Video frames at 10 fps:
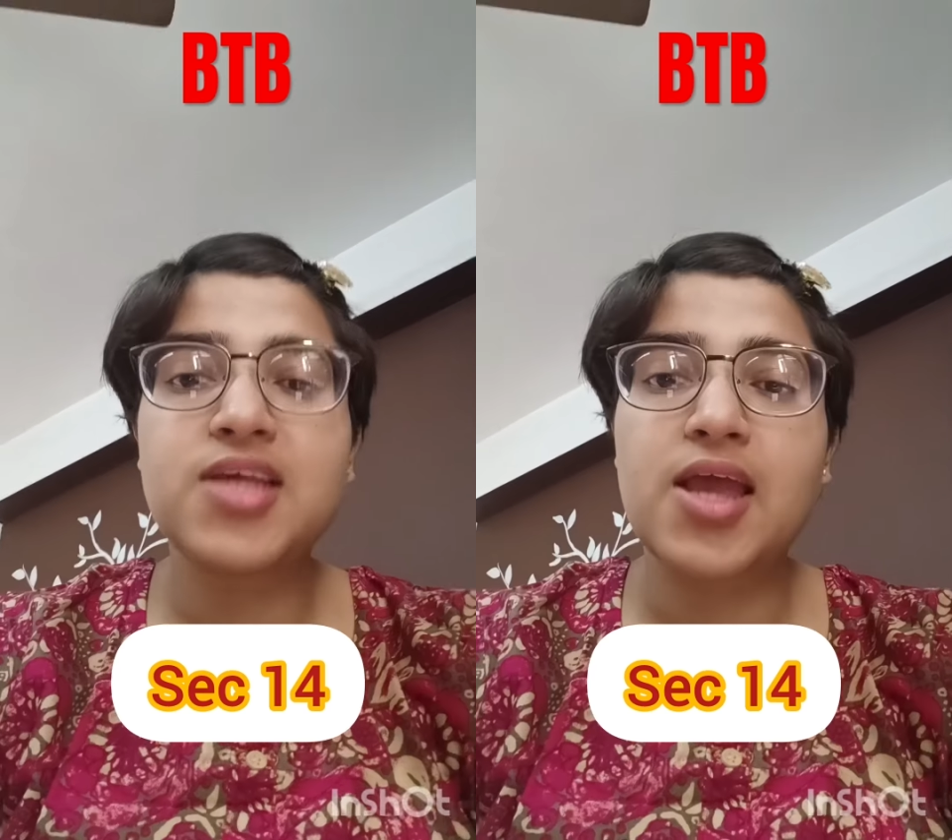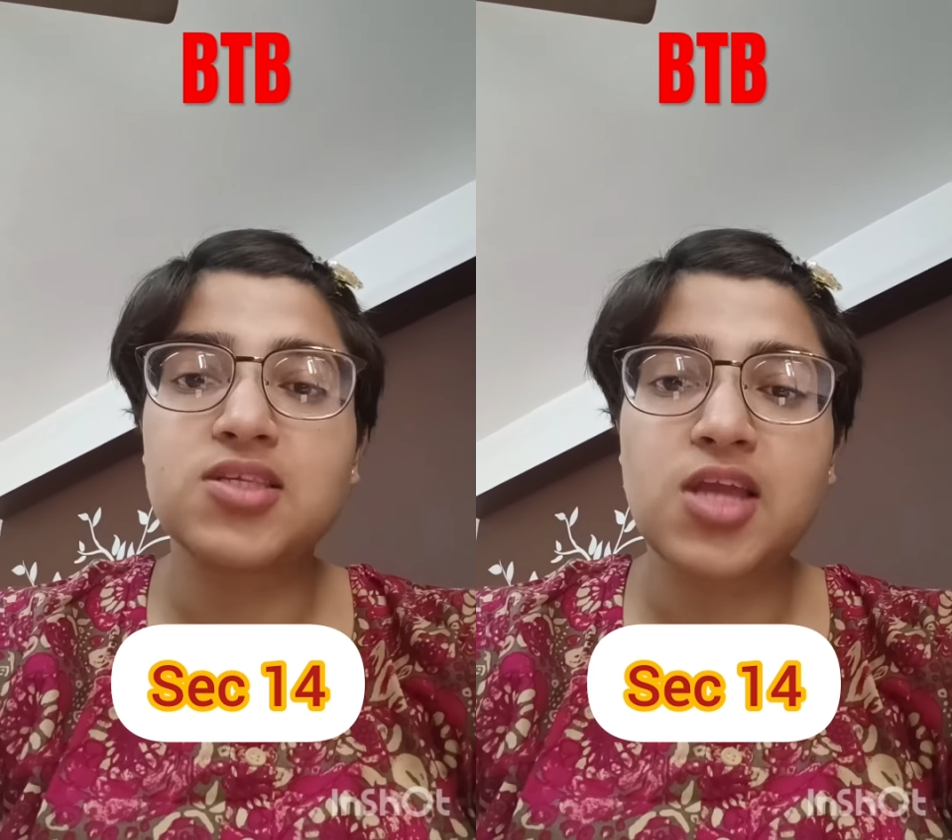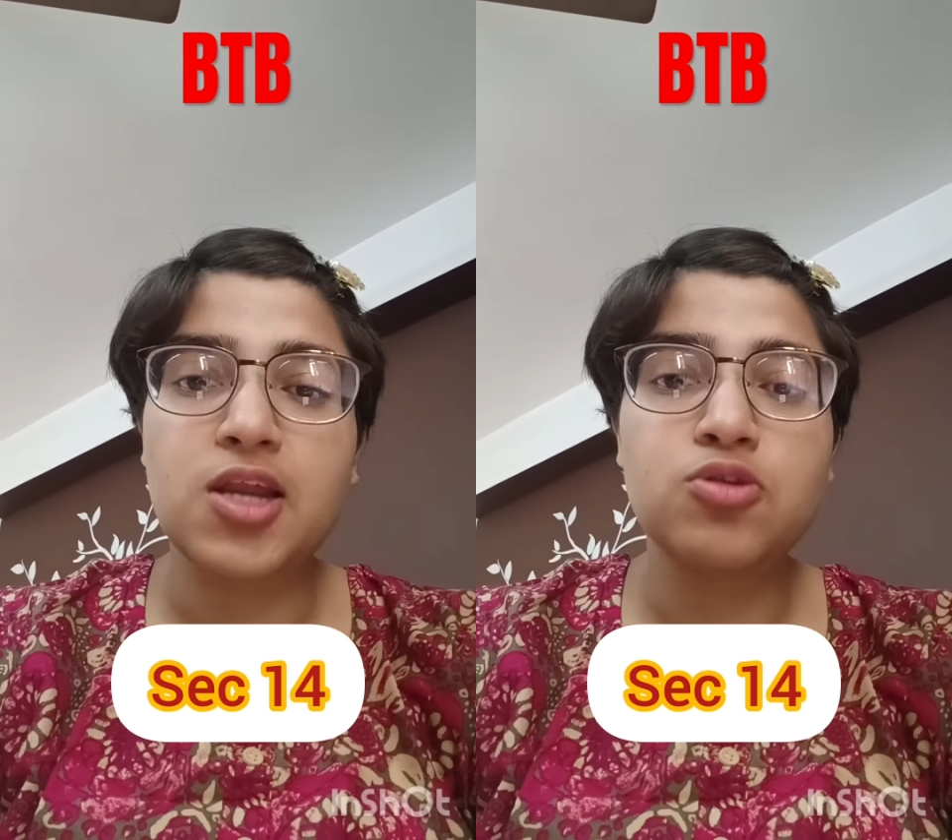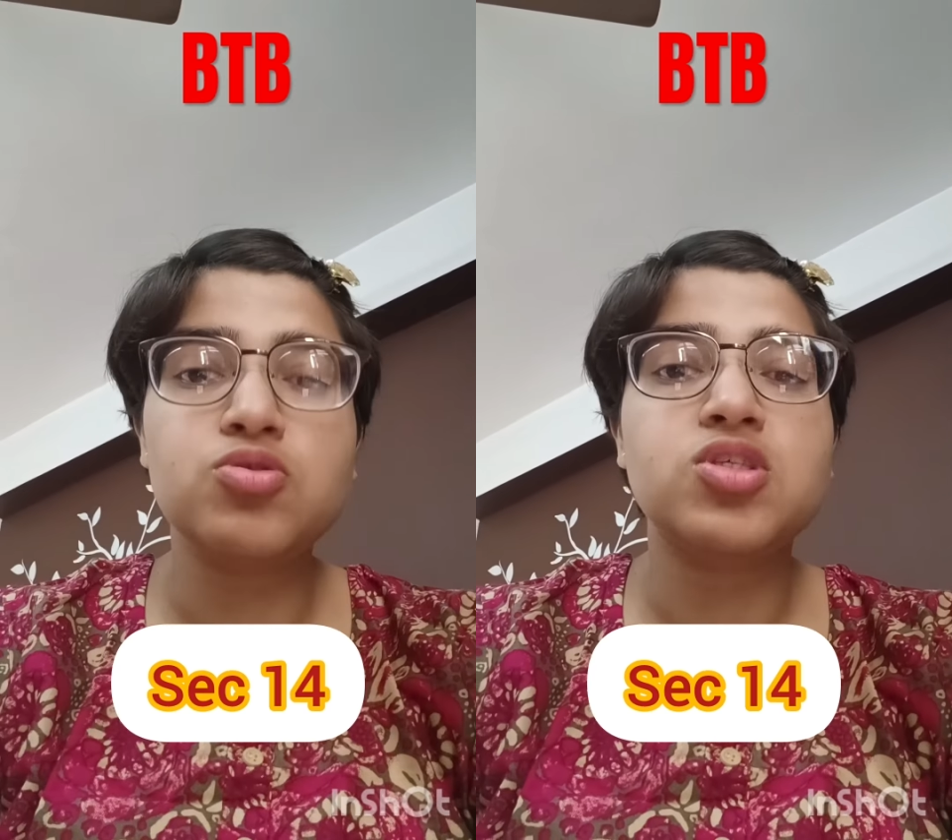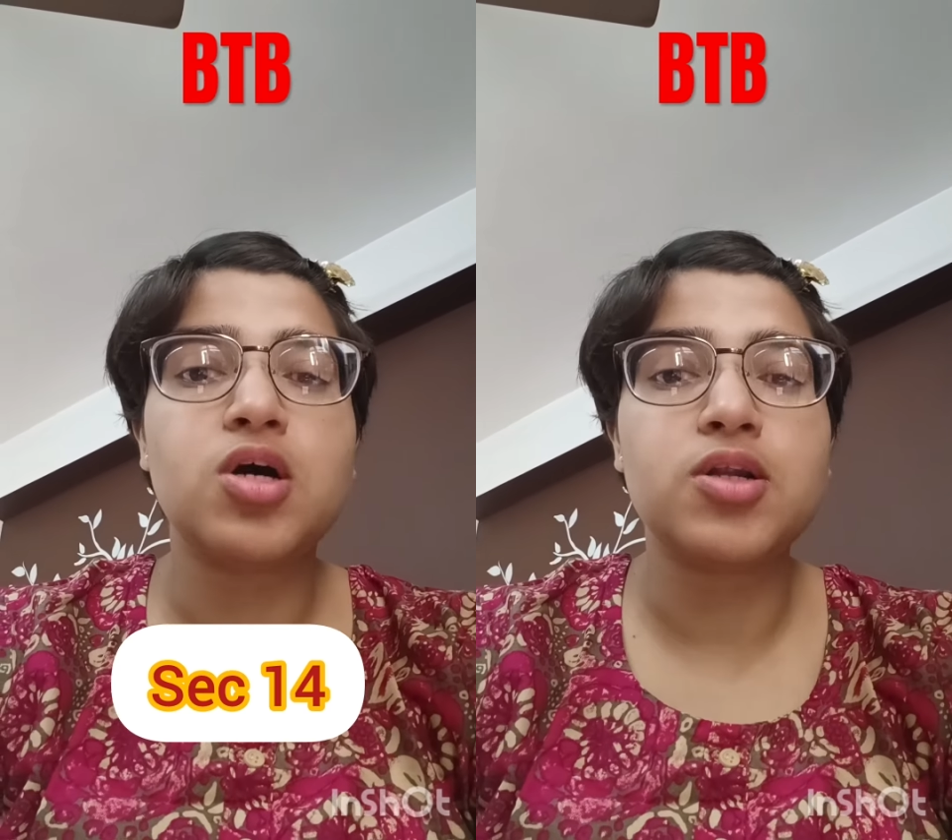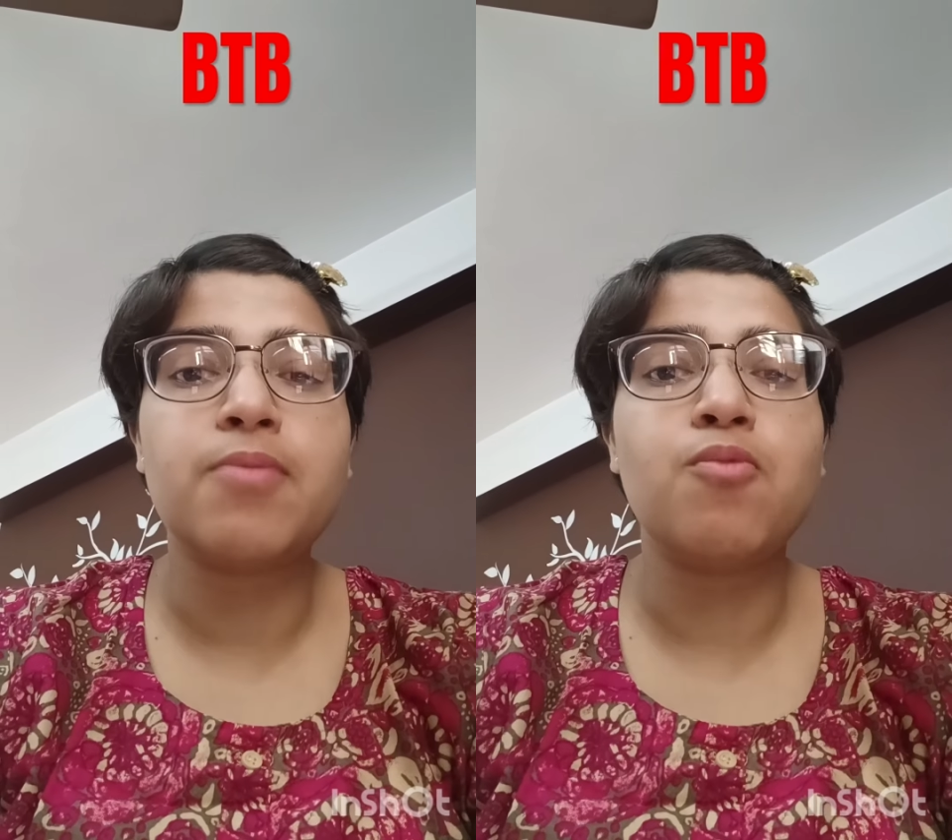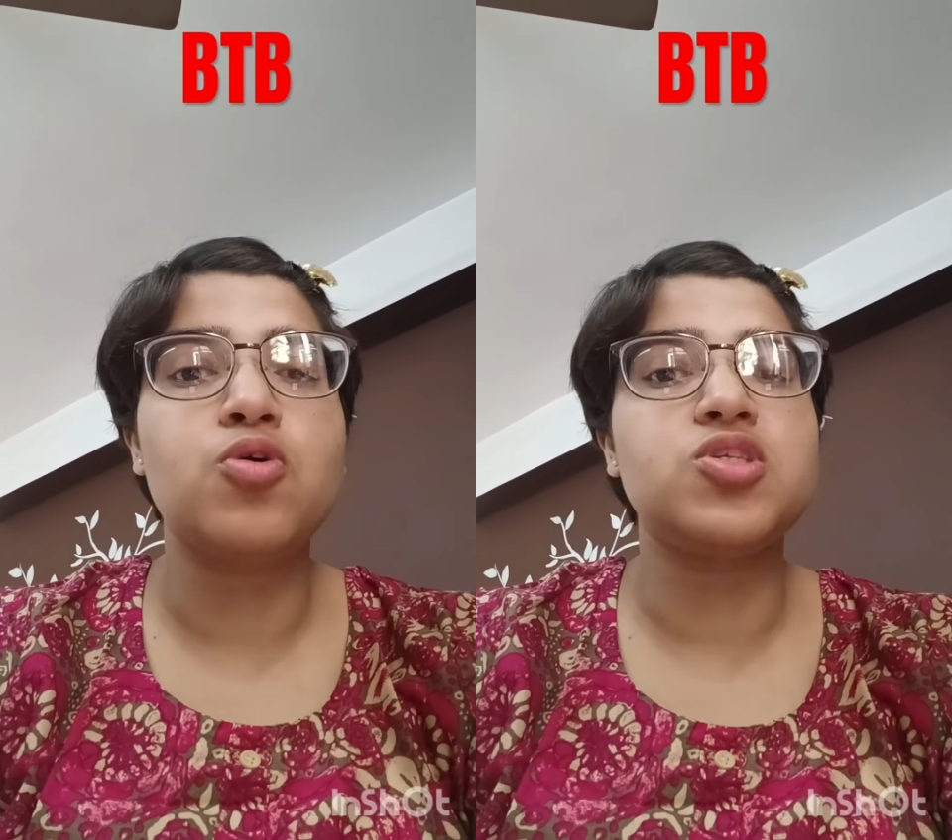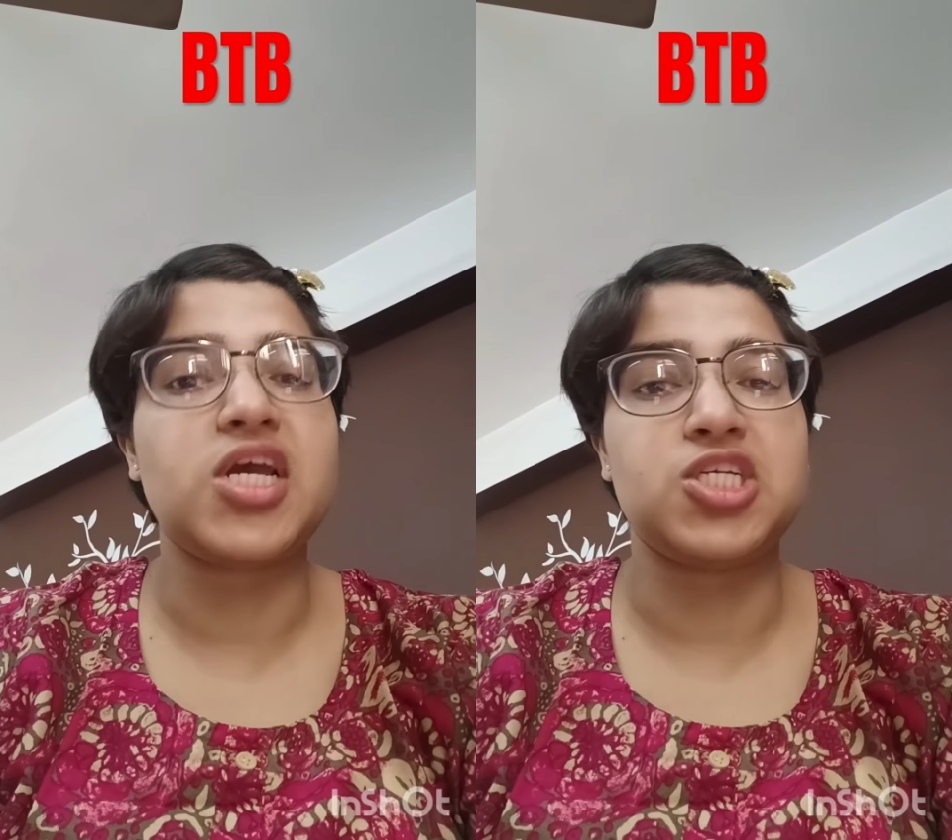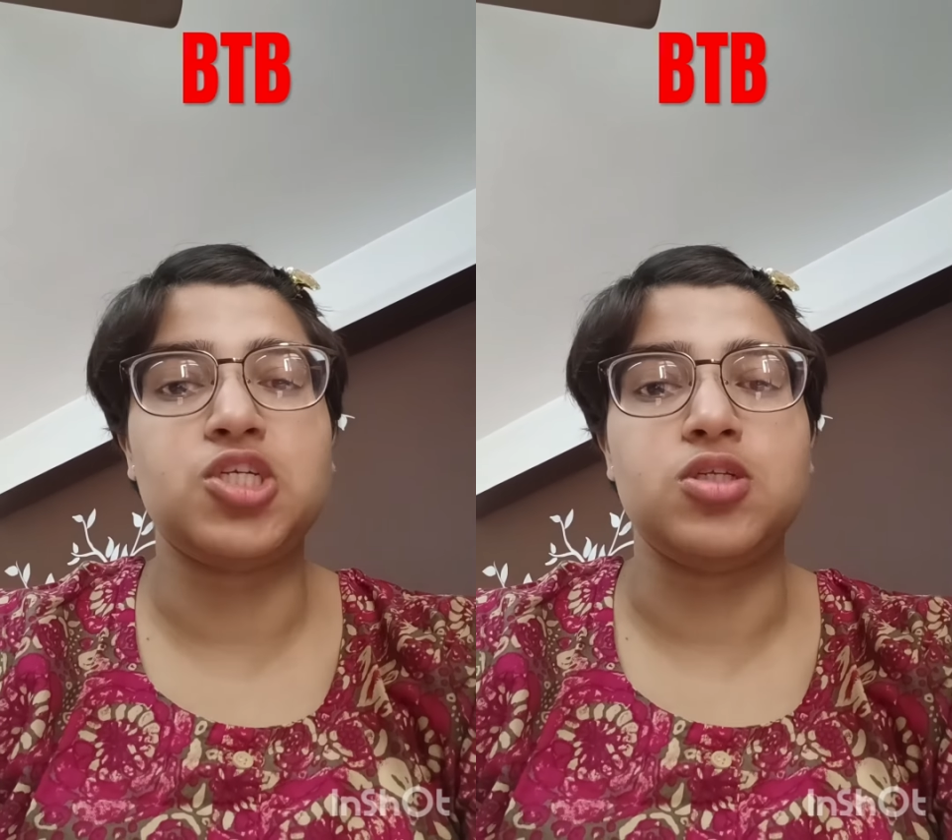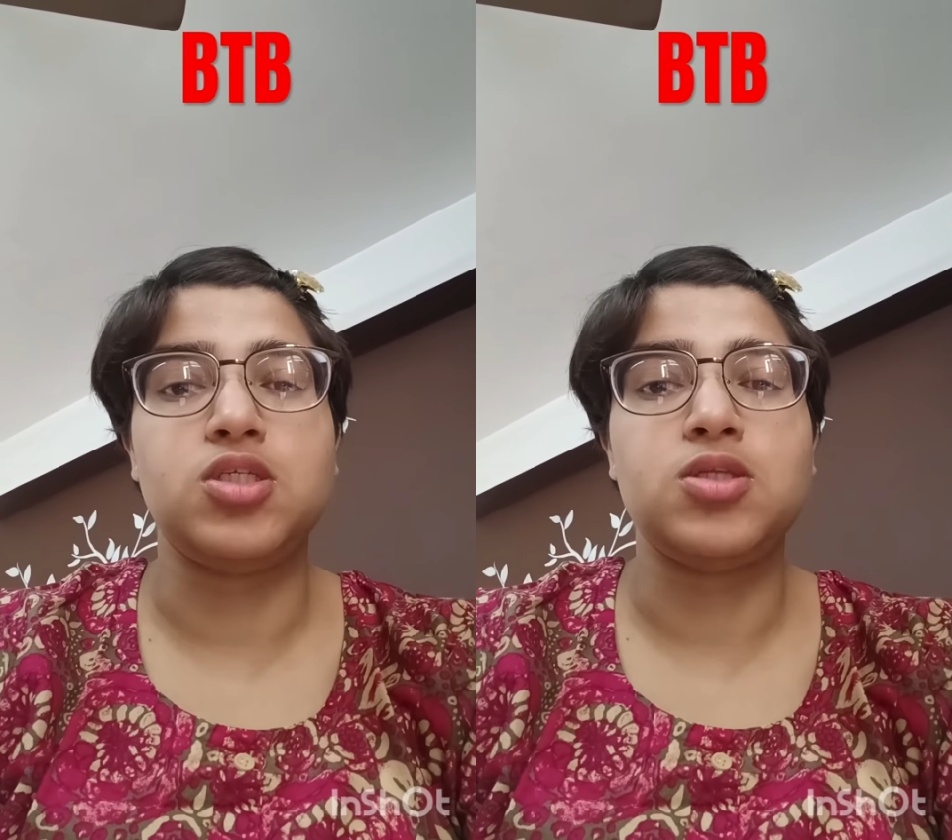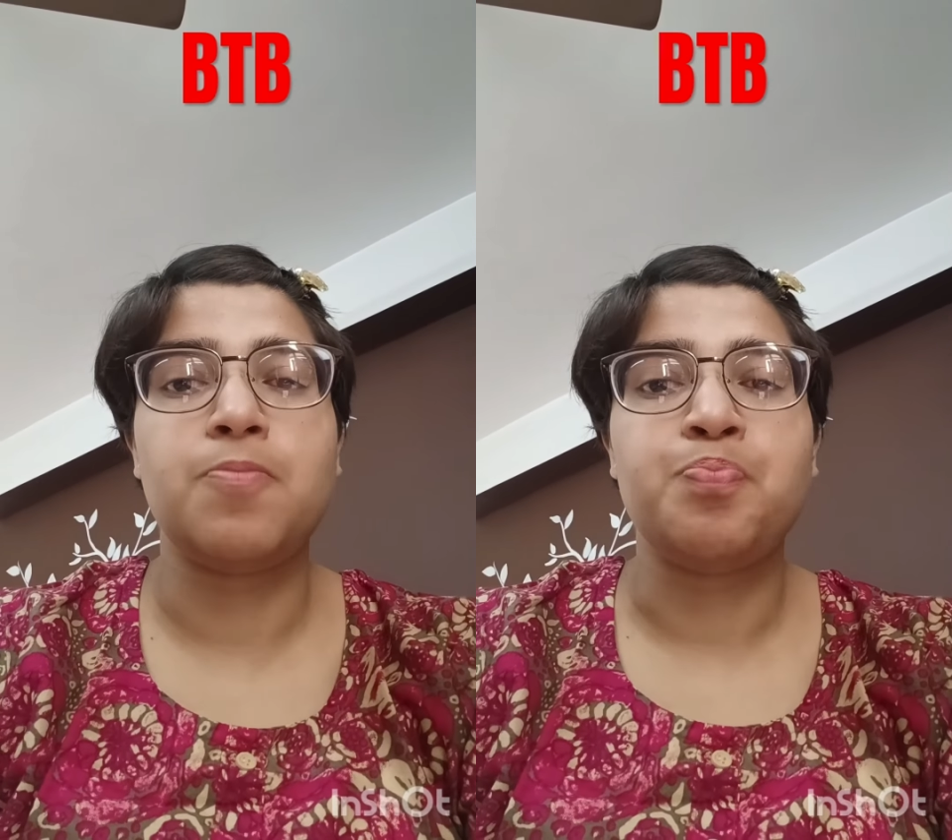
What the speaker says: extend to certain more sections.